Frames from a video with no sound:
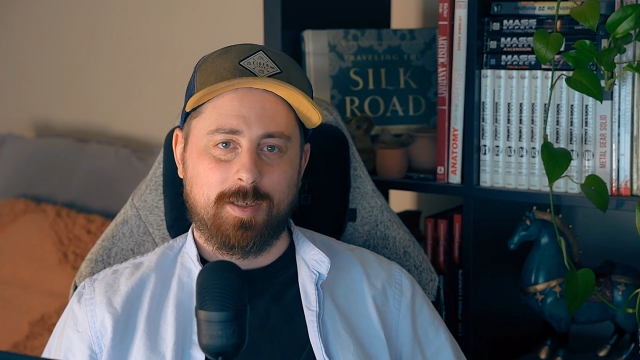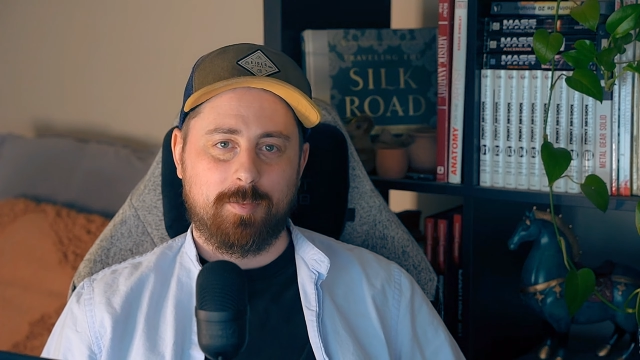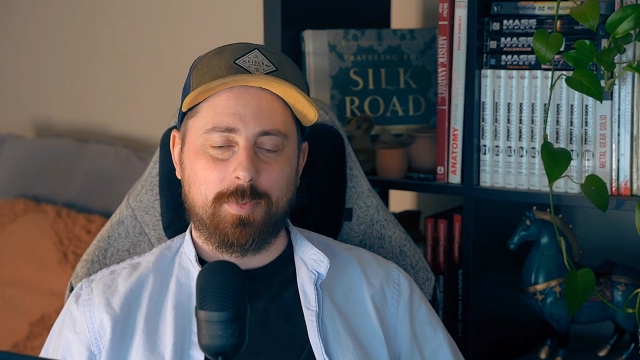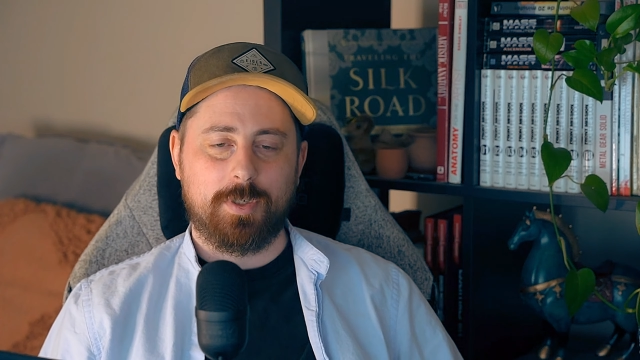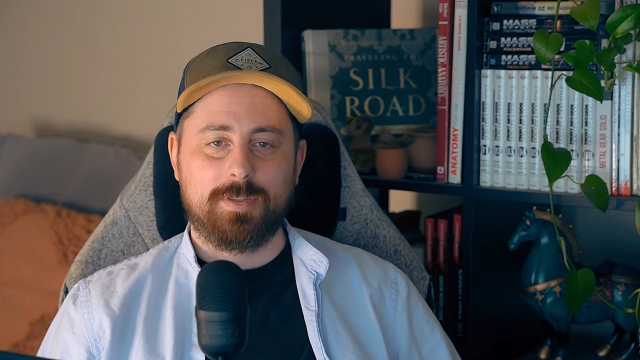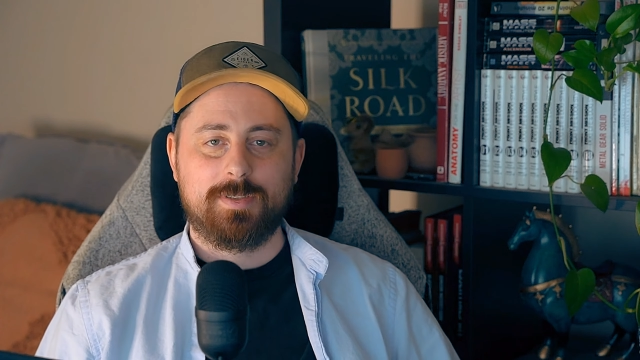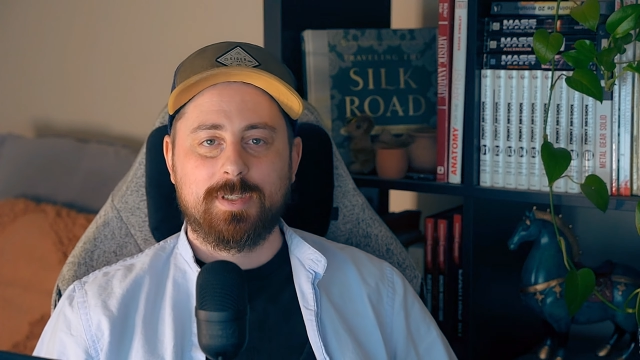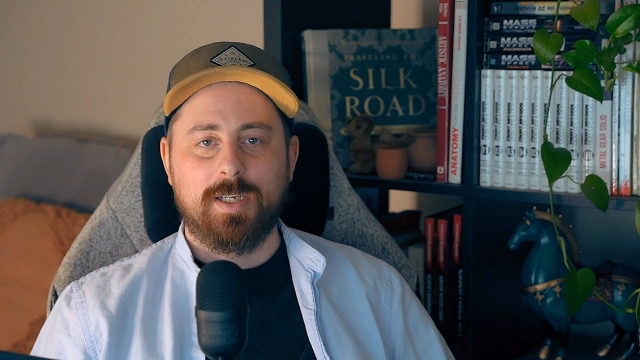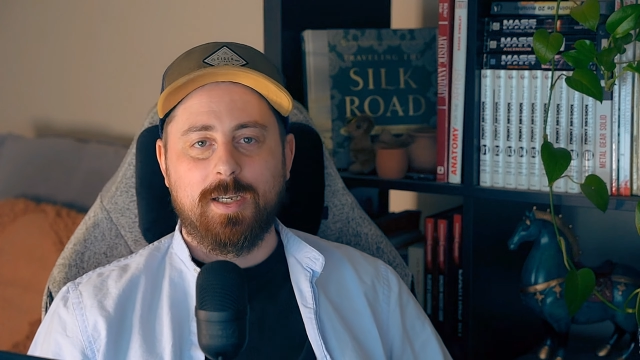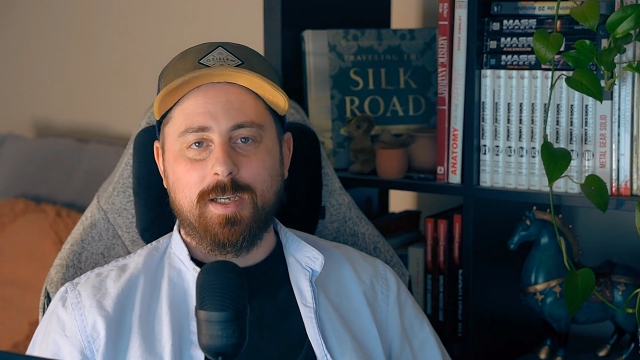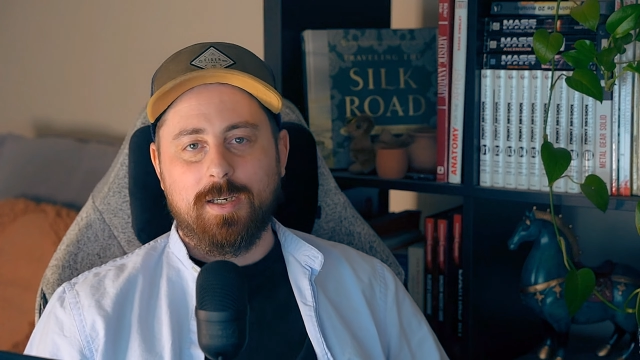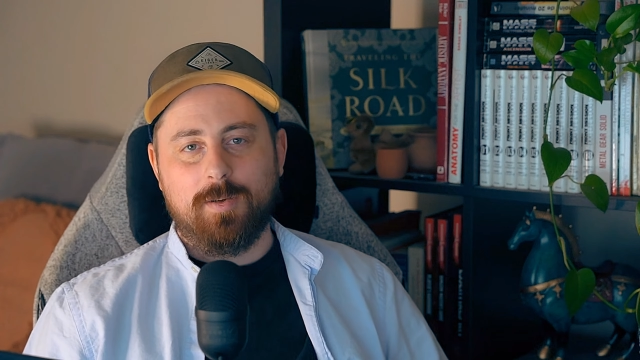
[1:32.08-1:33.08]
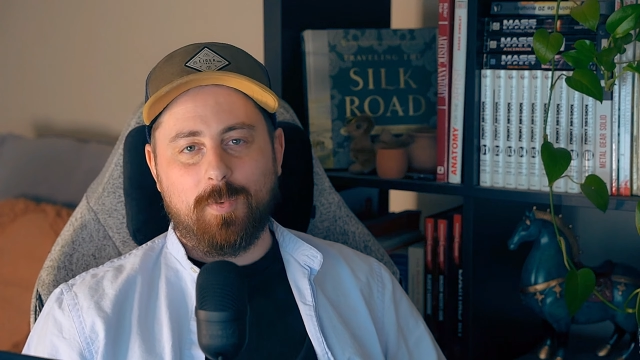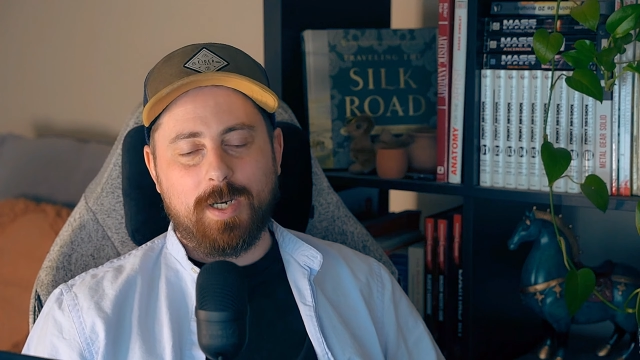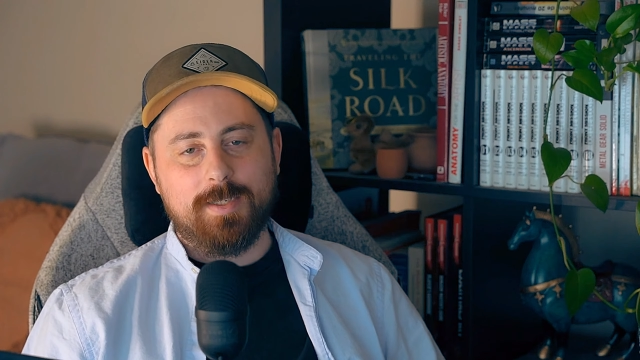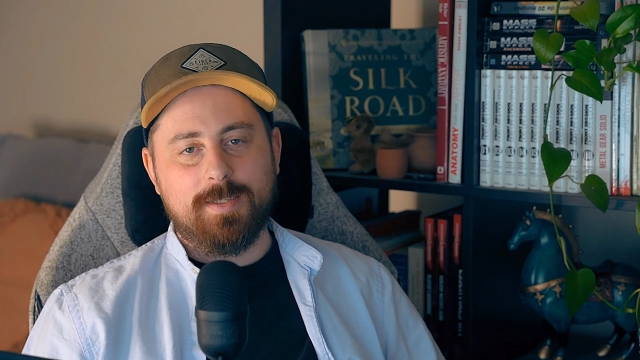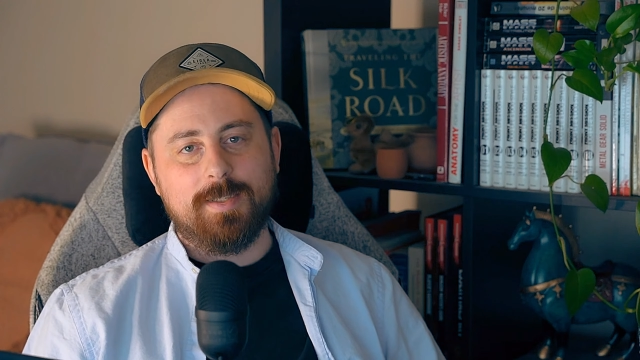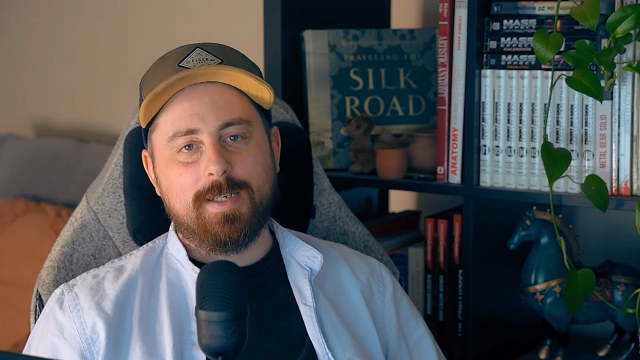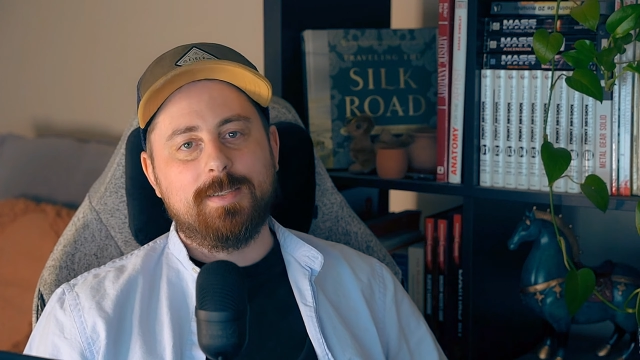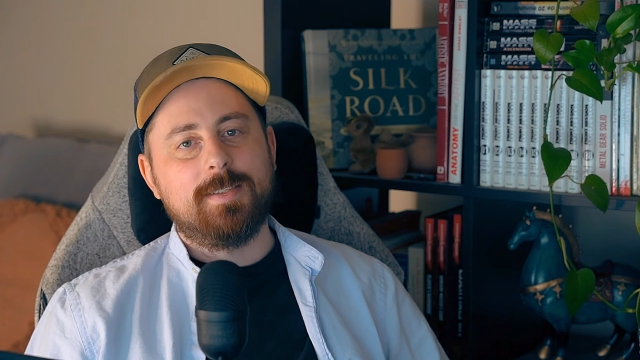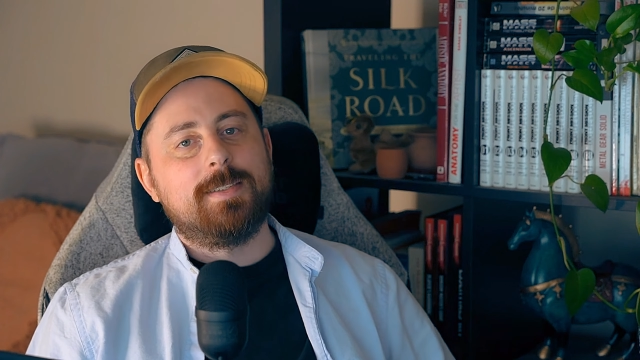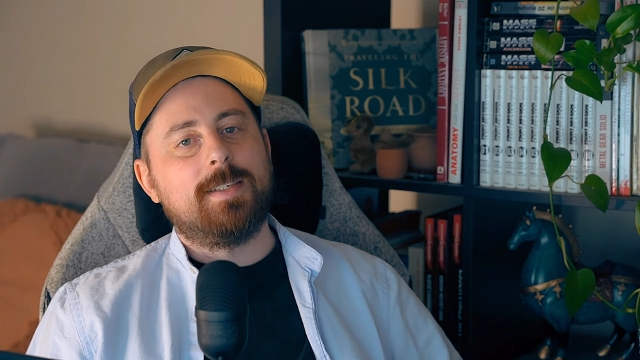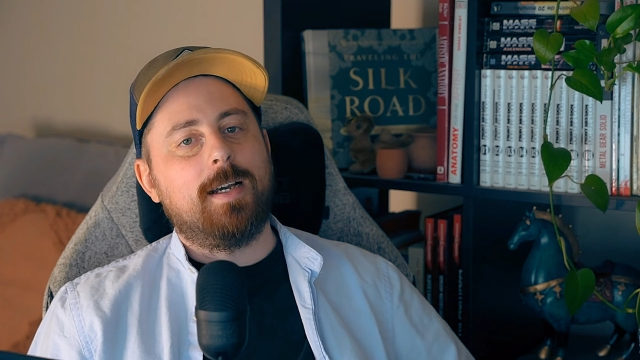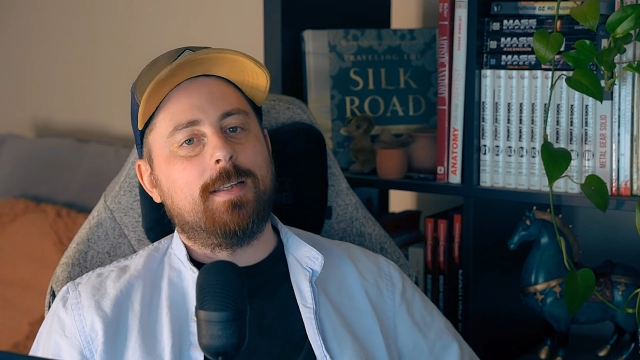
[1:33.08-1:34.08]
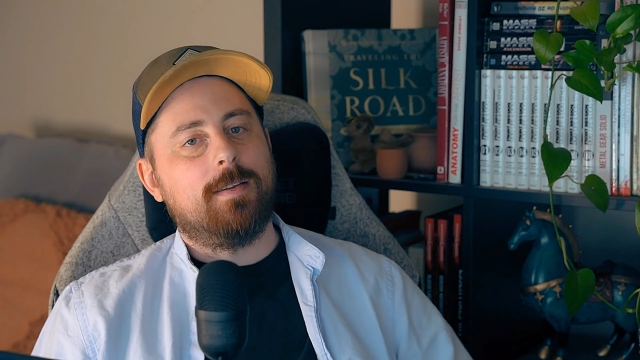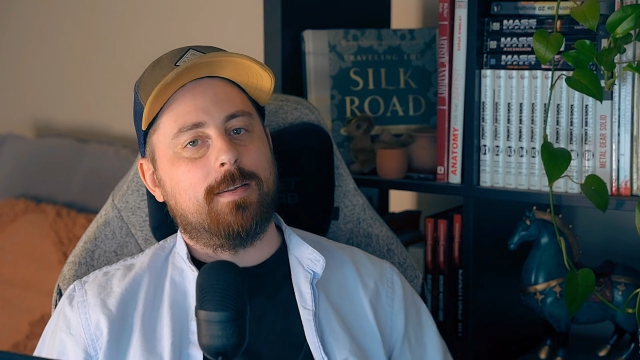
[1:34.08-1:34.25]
But why did I decide